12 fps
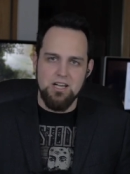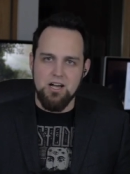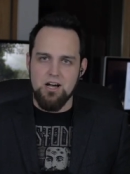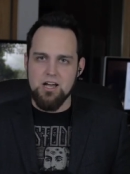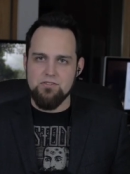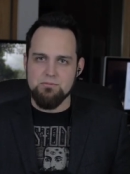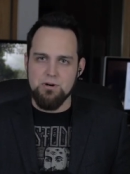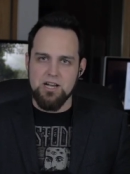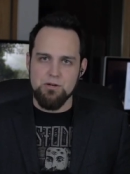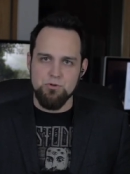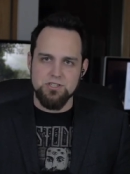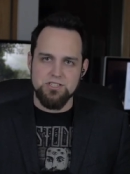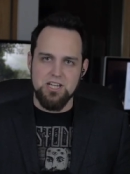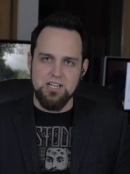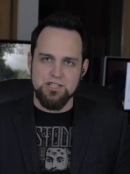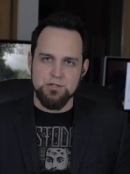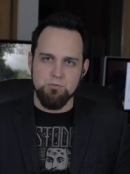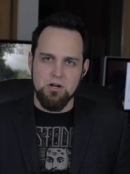Hi everybody, we're
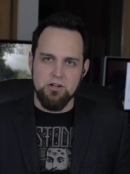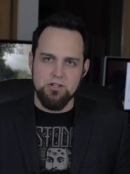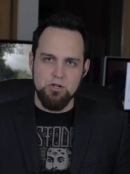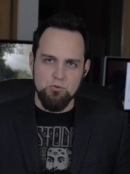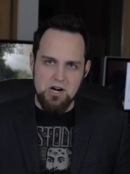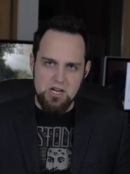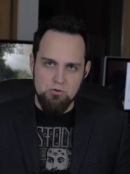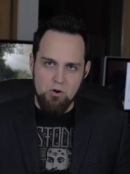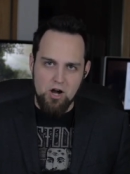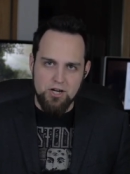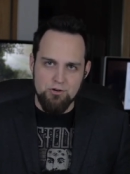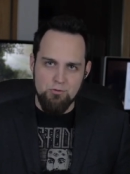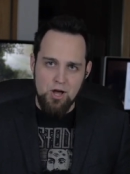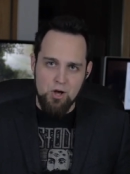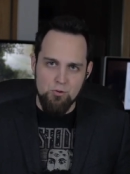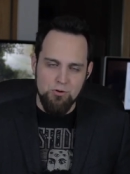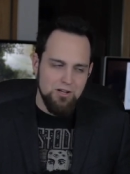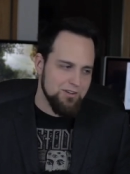Skillet Swill. Are you ready to rock and
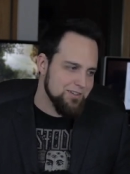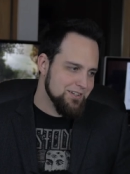roll?